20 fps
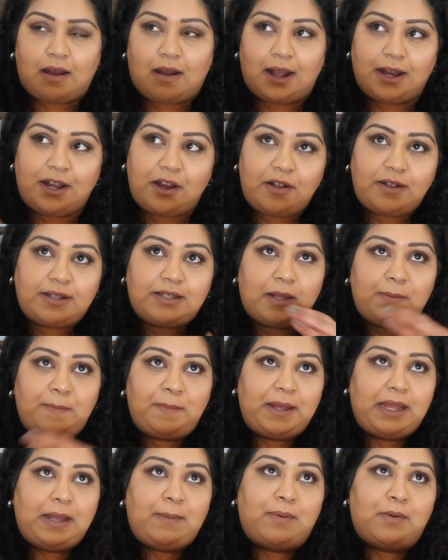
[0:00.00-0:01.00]
I know some
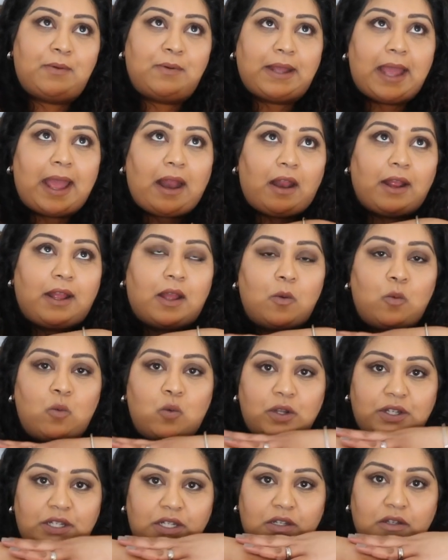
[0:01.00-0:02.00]
people get like a
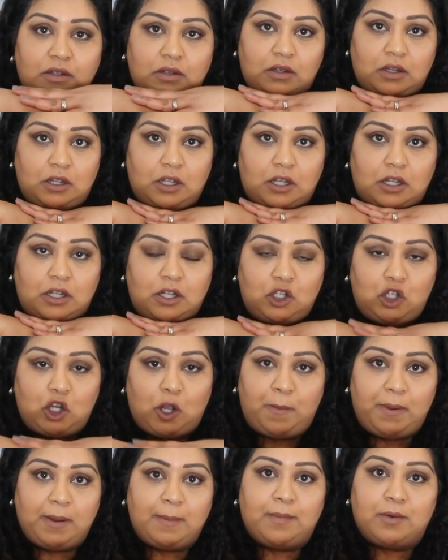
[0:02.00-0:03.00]
wooden
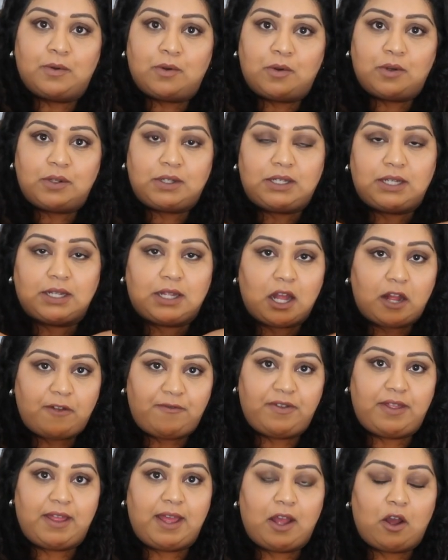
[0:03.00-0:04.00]
chopping board to
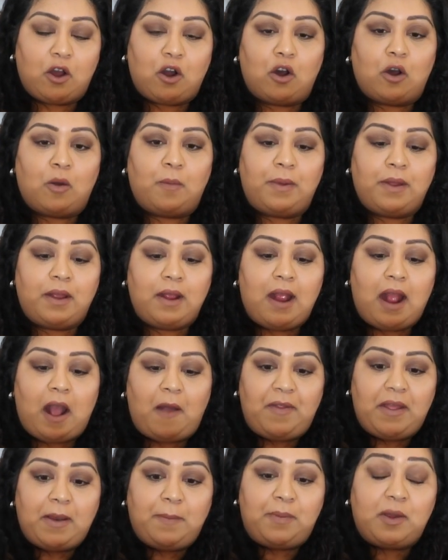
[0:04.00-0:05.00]
cover their hob
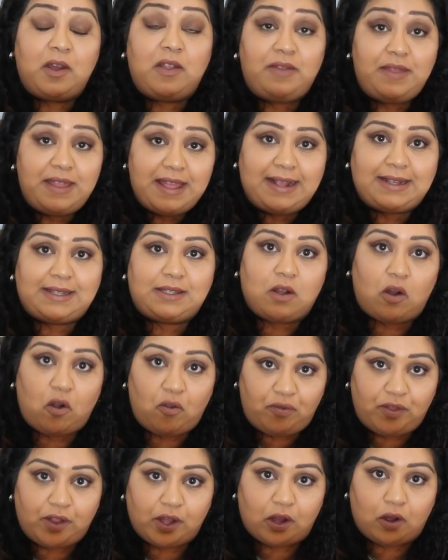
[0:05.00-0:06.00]
and then put this
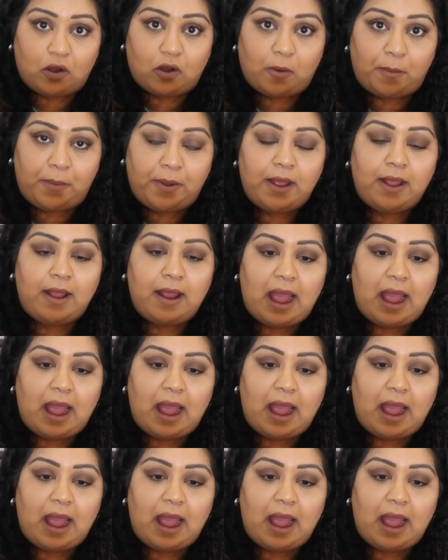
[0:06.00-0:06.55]
on the hob